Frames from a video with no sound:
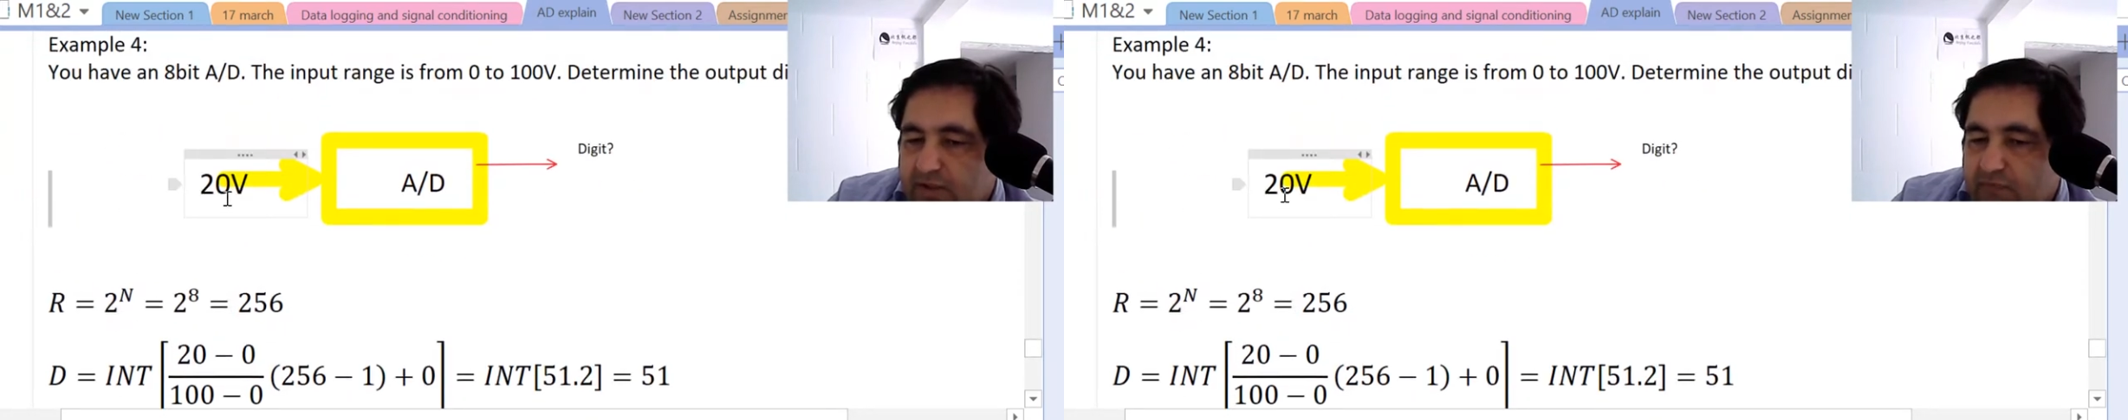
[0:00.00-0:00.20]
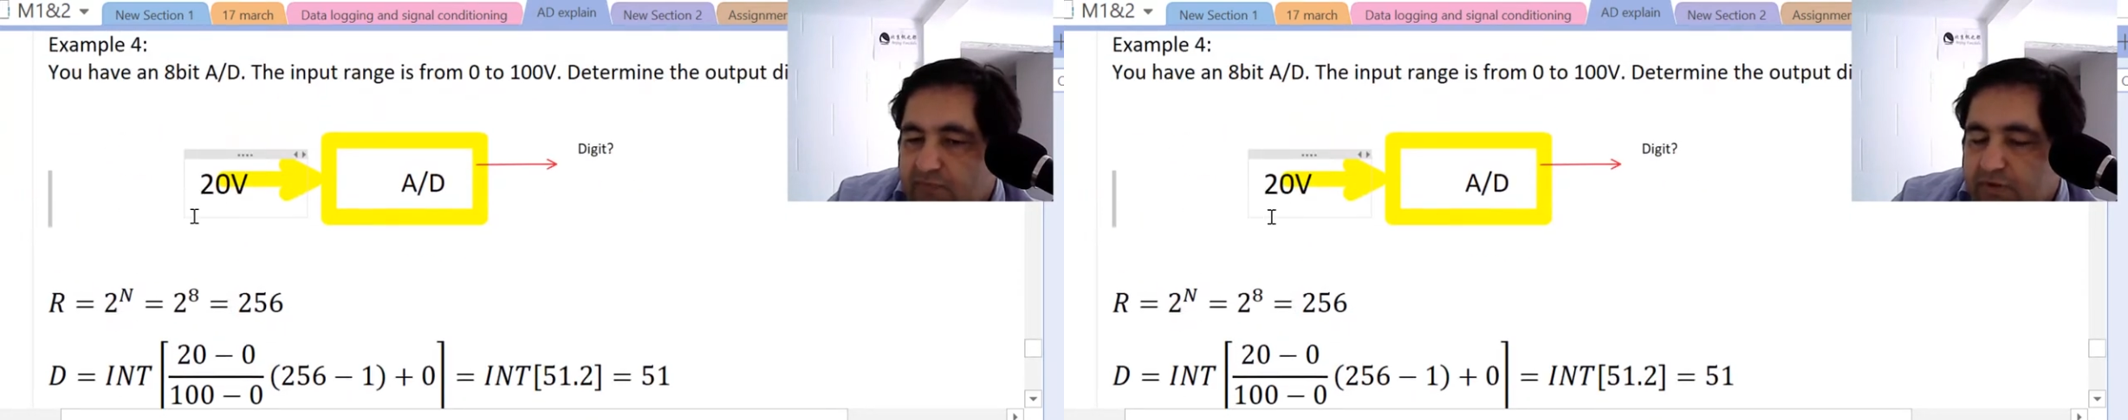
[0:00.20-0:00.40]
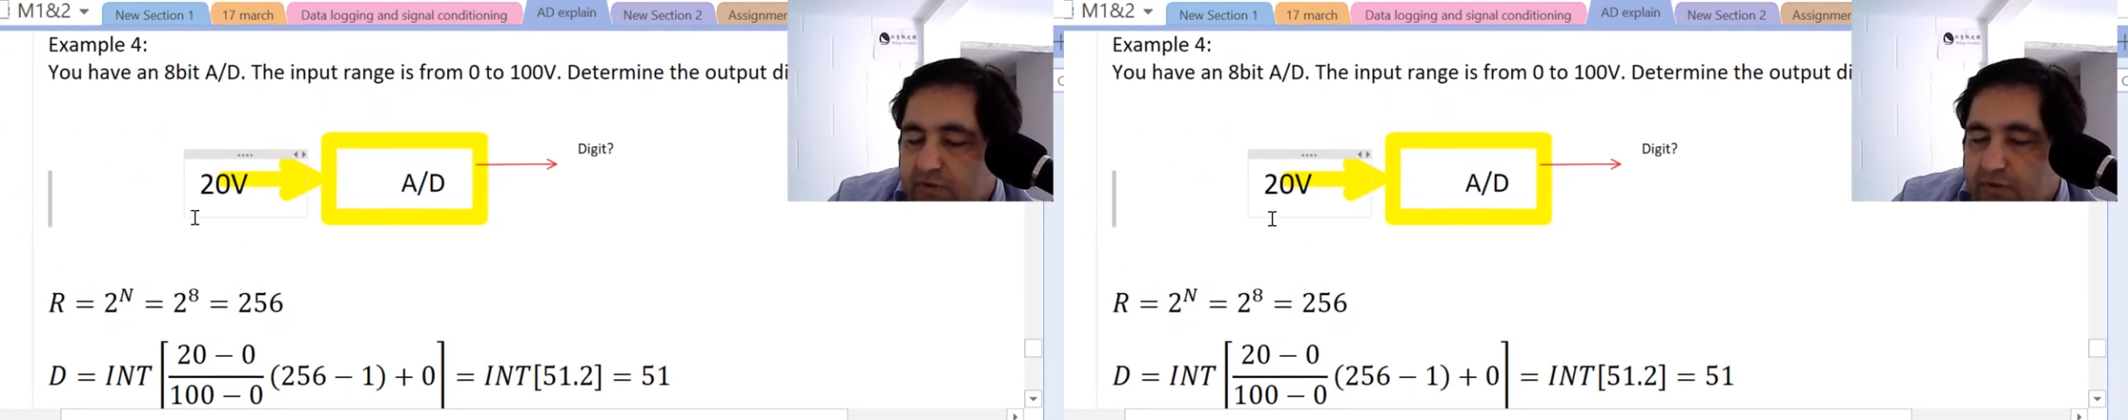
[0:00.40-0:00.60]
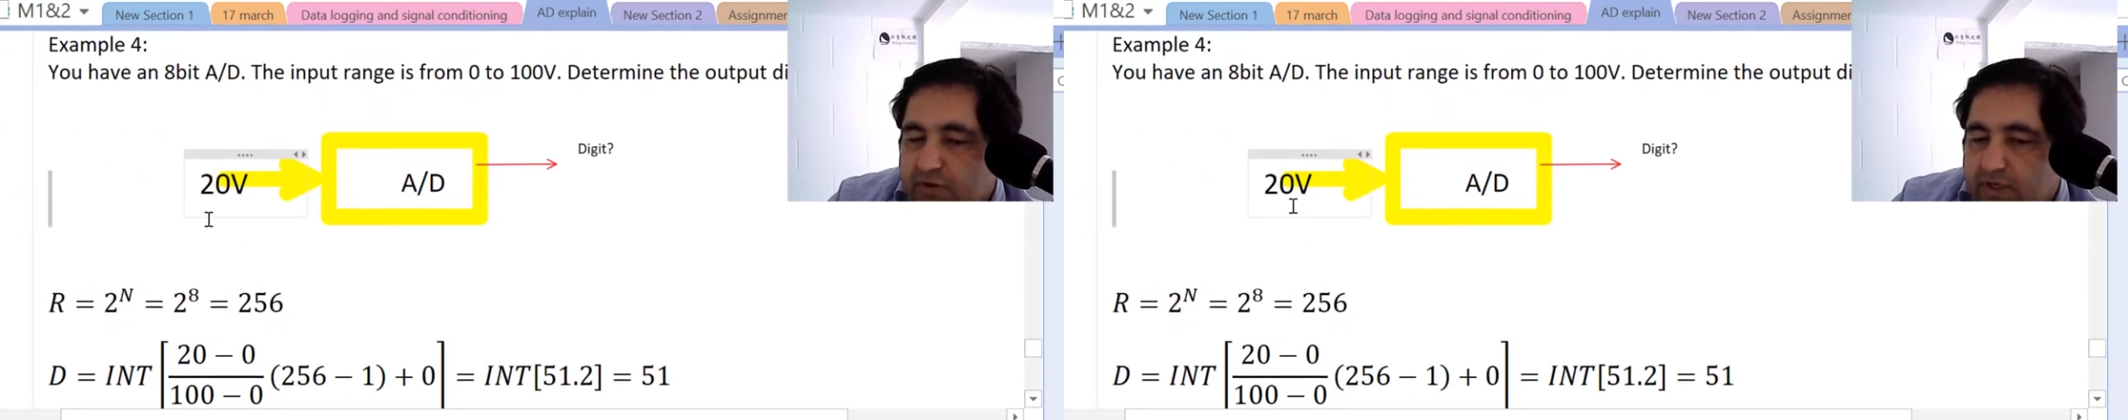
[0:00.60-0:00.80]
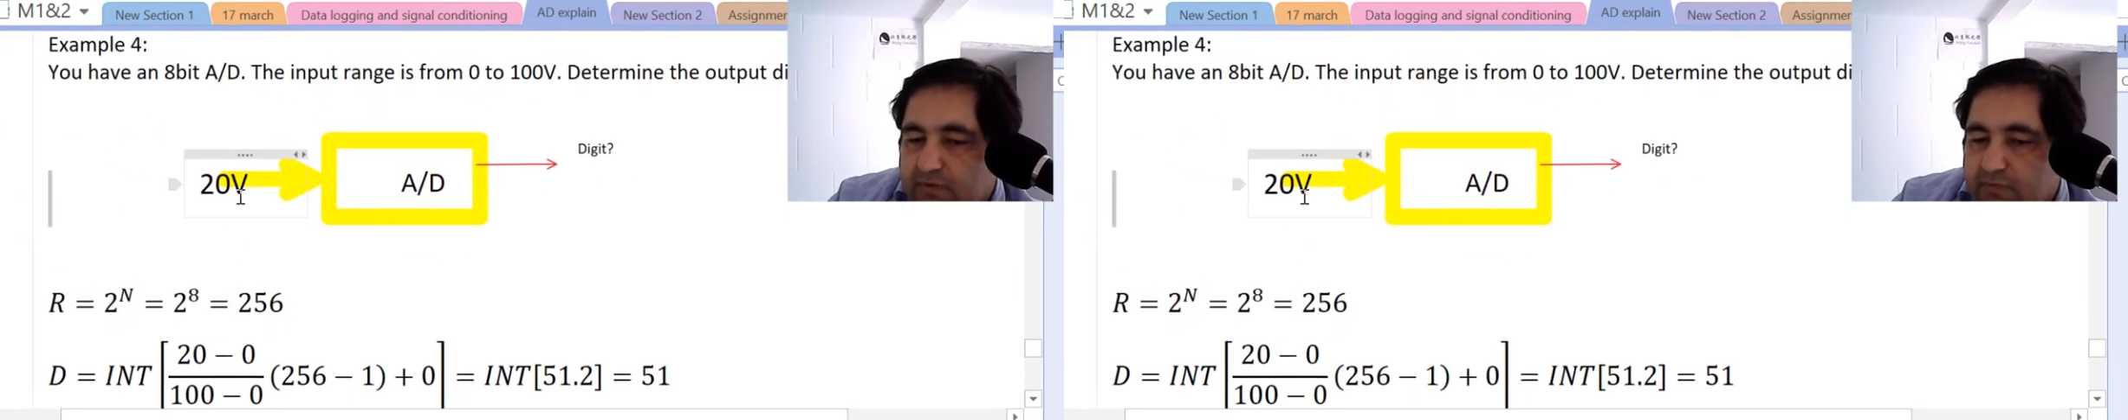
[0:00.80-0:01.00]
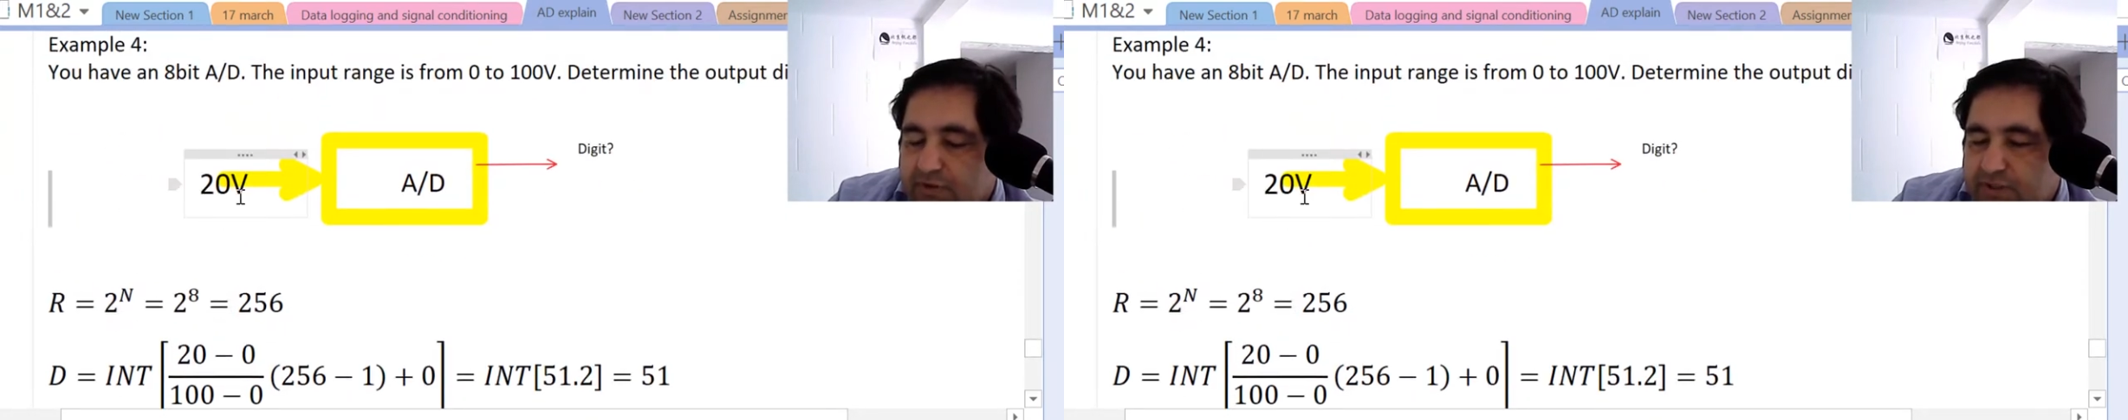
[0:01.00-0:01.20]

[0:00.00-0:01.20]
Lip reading: We don't know how much